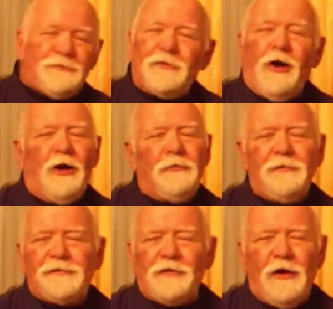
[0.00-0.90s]

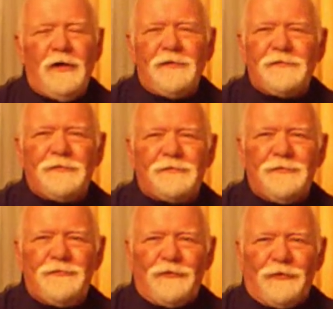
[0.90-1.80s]
always calls us to
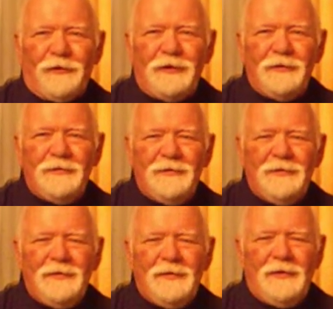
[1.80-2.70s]
joy
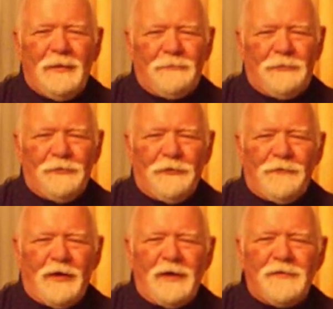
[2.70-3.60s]
and
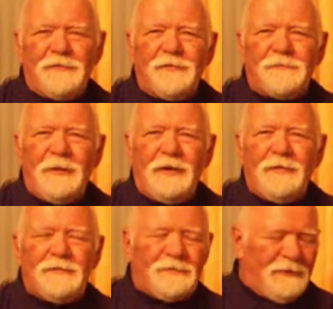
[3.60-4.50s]
purifies the
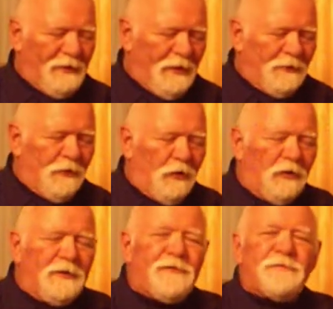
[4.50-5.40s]
space. The
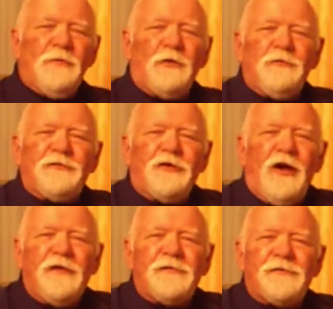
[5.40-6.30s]
holy smoke, which
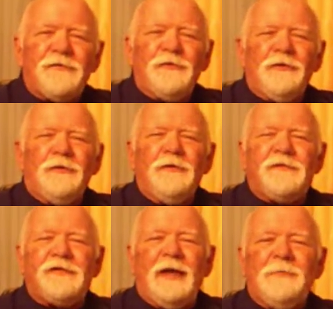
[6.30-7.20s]
calls us to the Lord's
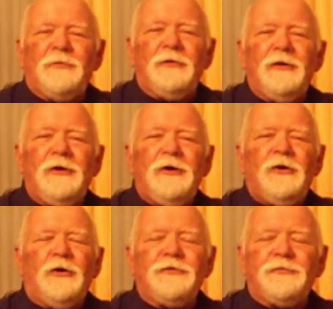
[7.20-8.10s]
table
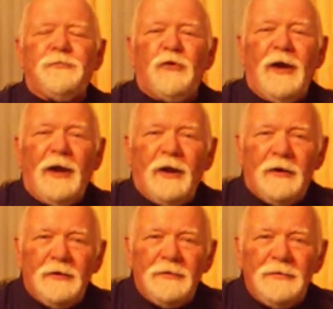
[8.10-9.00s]
or to
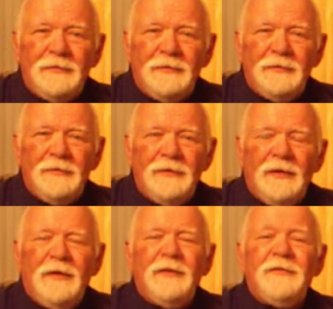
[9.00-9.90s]
prayer.
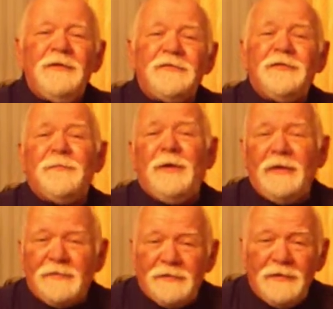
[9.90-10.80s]
These are the
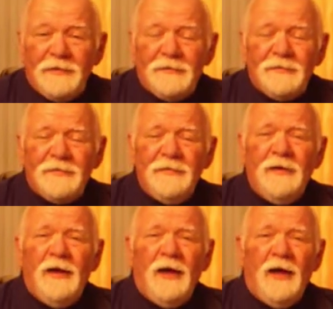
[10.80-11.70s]
basics
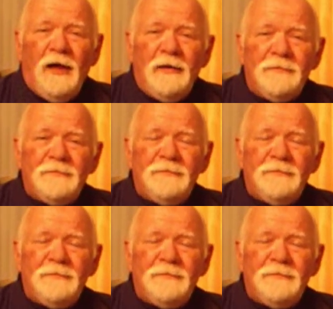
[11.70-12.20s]
of